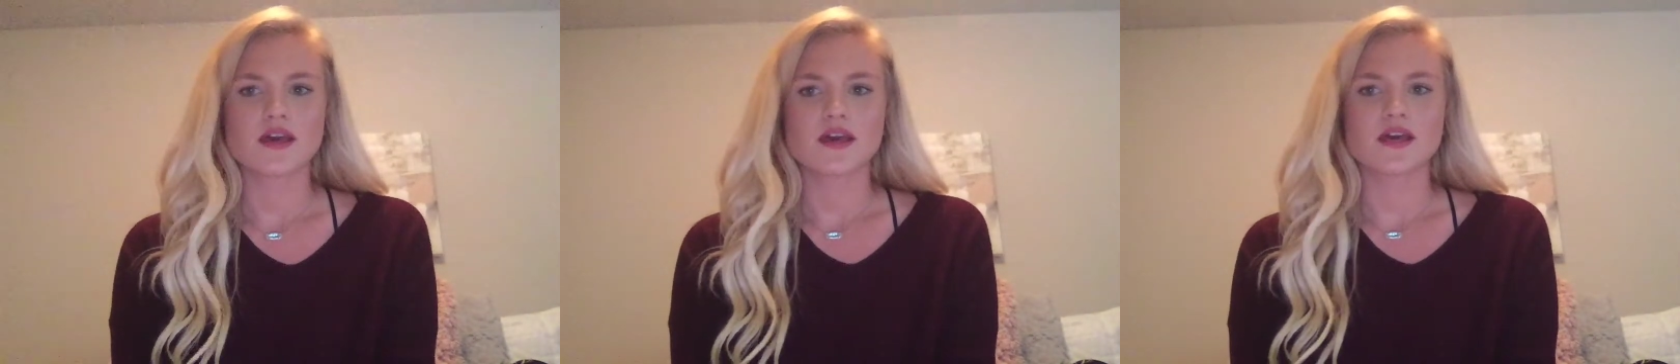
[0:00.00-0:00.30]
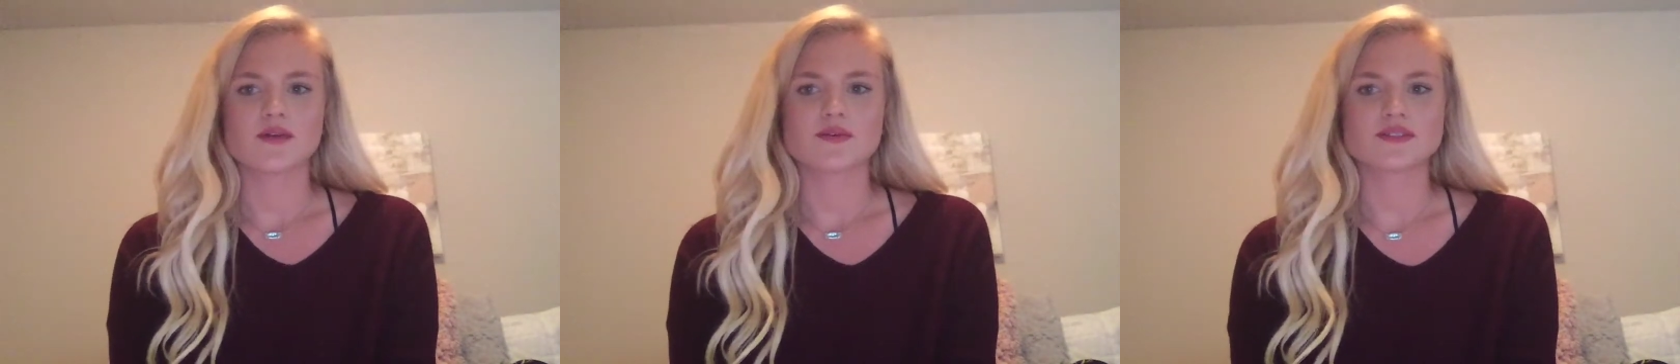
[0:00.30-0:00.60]

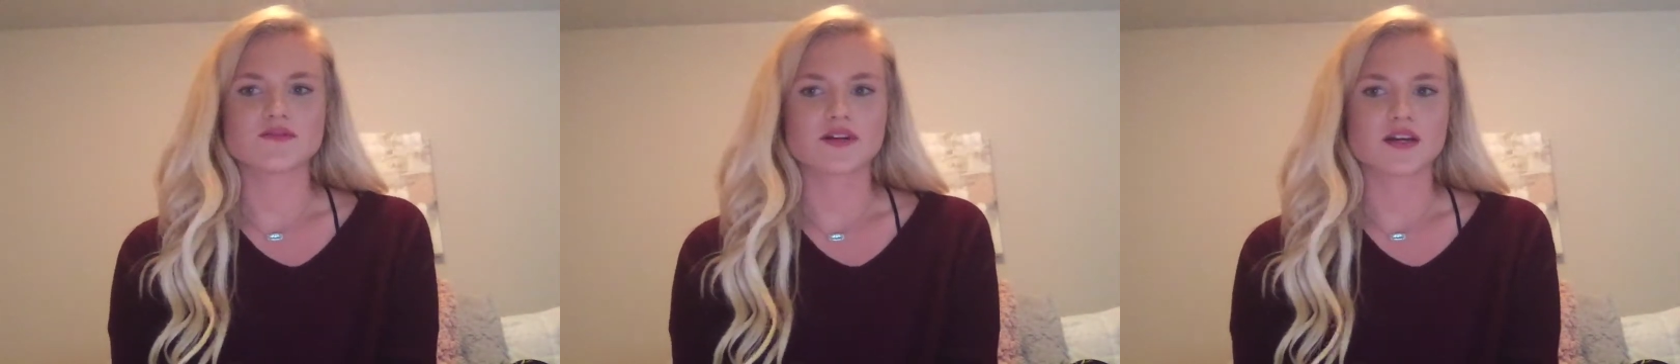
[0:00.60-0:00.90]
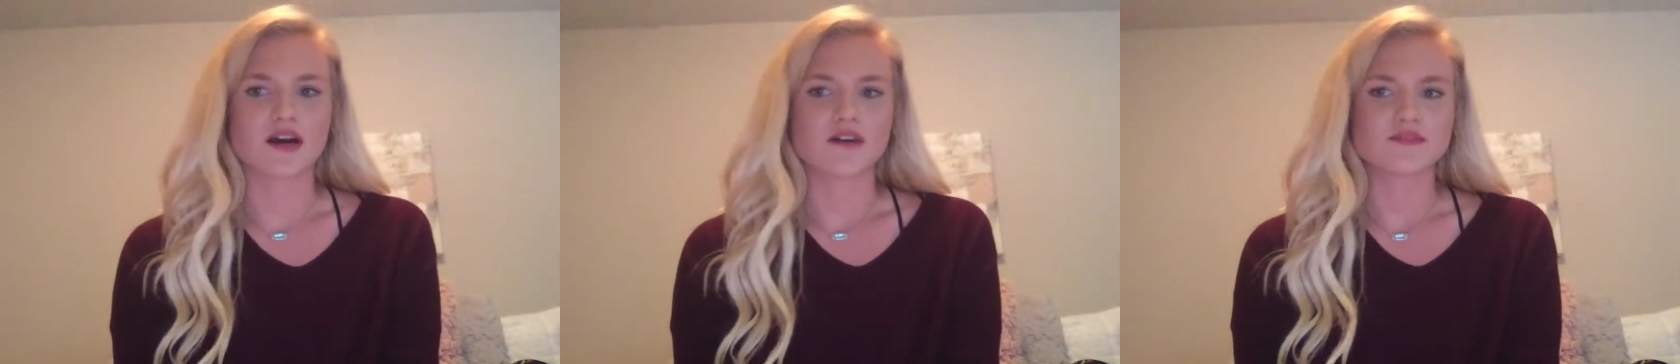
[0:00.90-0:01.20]
it wasn't very
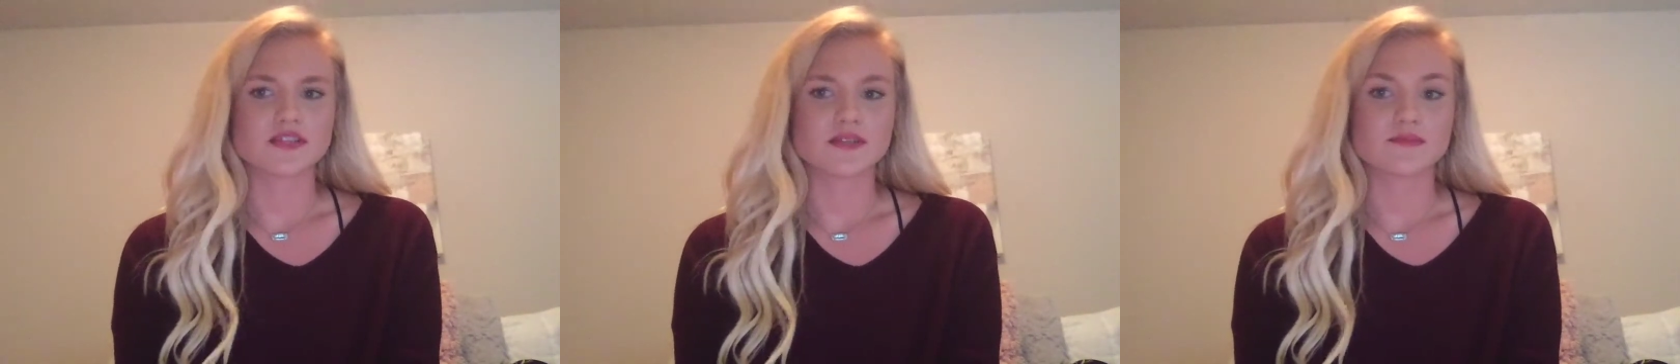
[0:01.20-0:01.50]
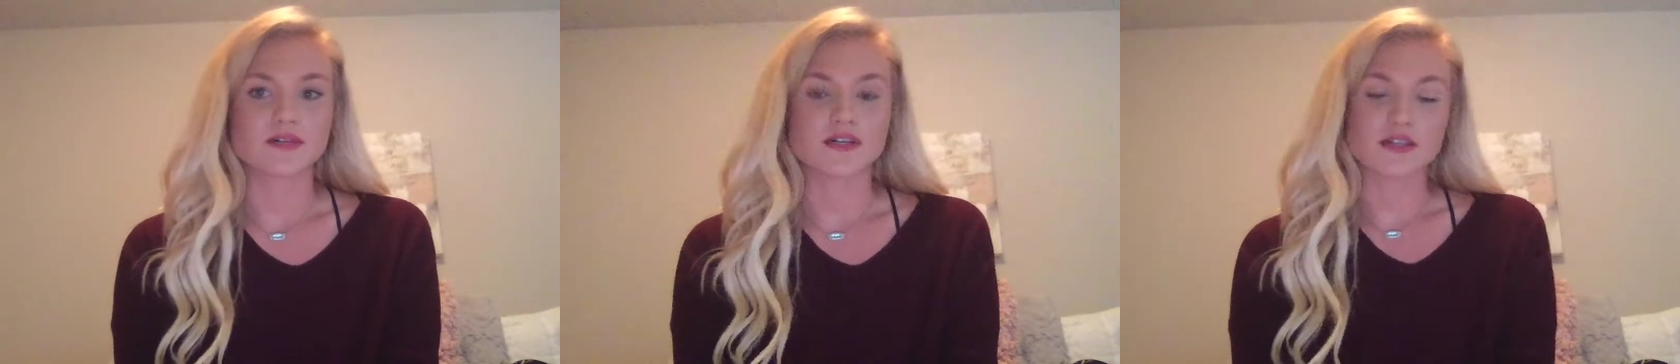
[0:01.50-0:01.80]
often,
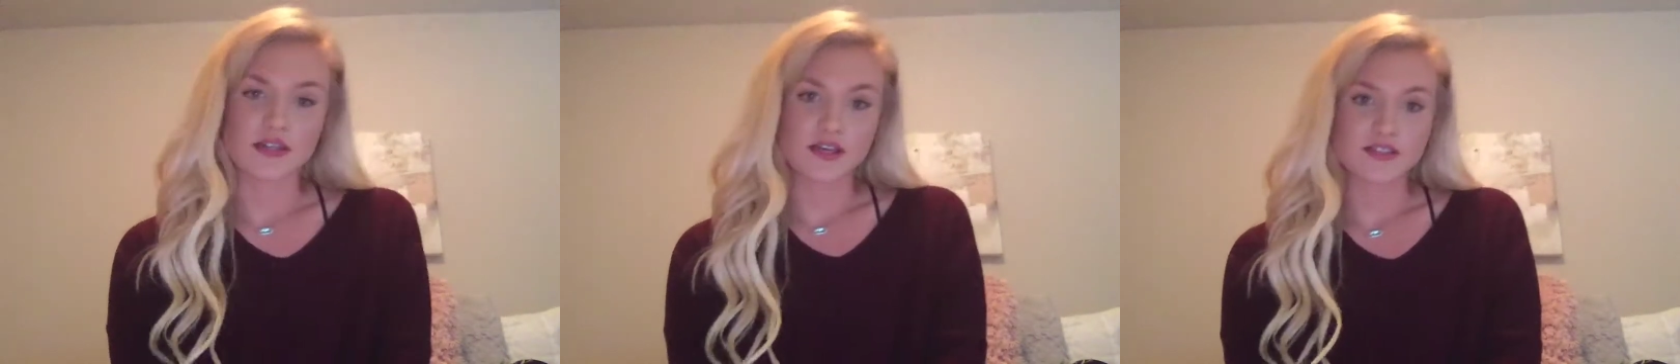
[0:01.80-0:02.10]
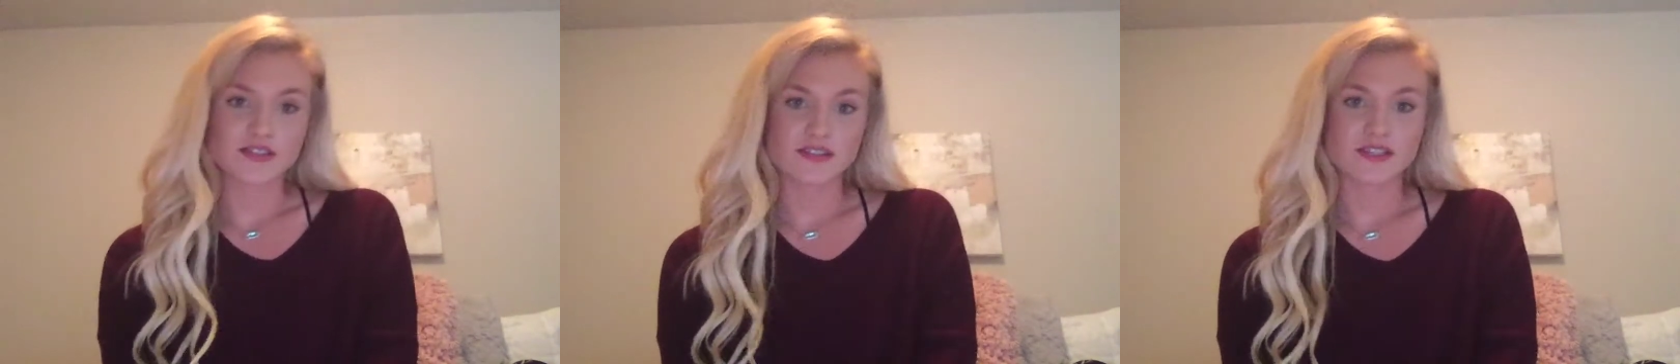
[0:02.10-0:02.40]
but
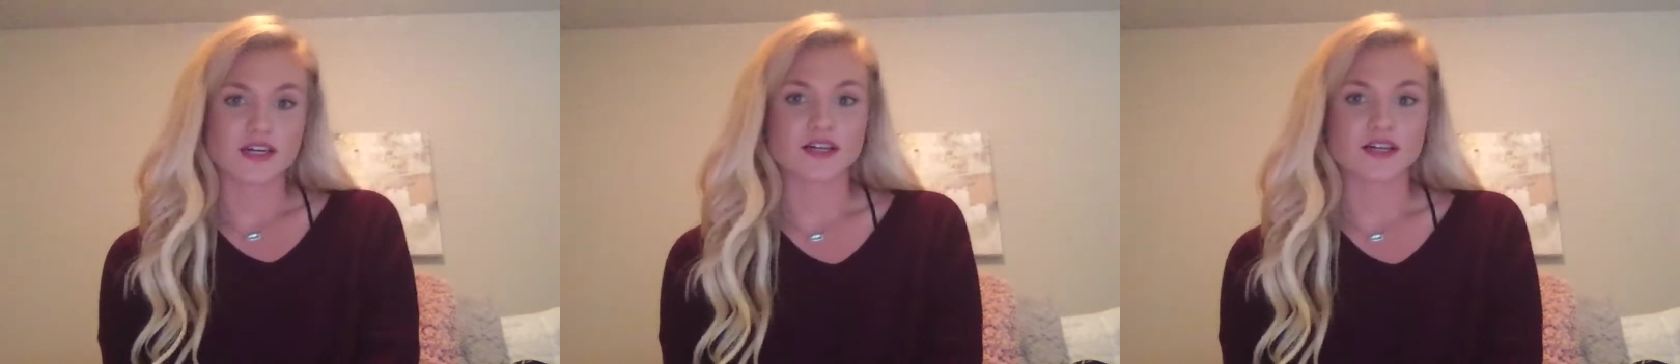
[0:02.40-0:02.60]
occasionally